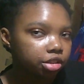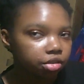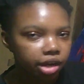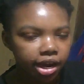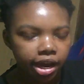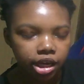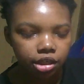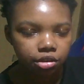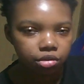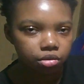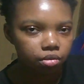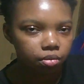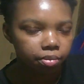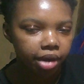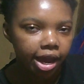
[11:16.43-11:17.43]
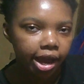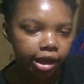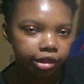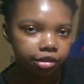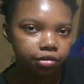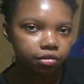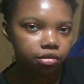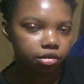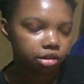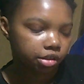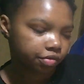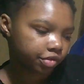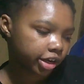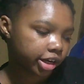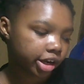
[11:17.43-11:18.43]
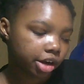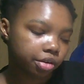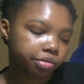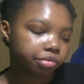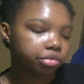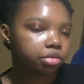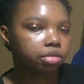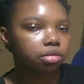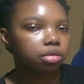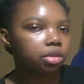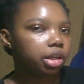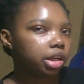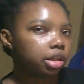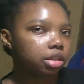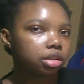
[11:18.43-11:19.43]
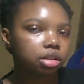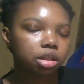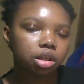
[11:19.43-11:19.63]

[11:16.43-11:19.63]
so I had to do math to find out like